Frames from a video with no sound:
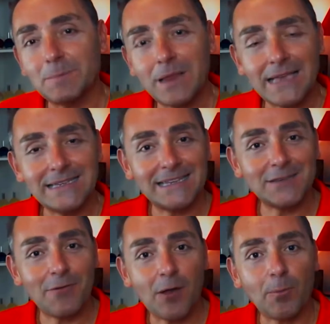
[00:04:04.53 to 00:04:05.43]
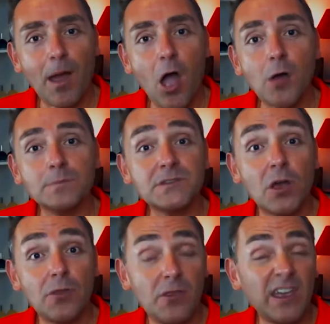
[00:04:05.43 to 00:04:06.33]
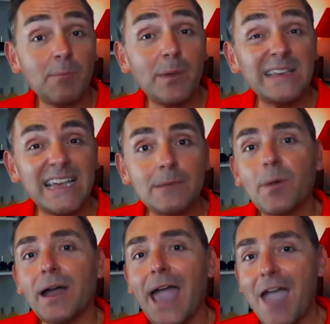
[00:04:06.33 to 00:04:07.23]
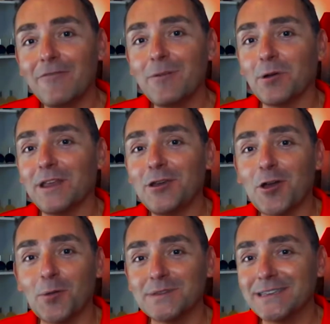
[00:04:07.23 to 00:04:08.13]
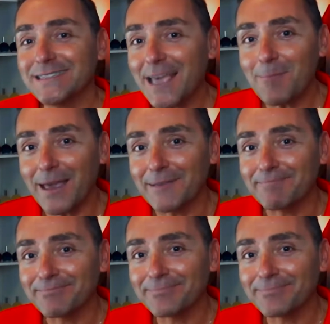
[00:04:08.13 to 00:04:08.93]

places around my home so that they can be seen by everybody who comes to see me.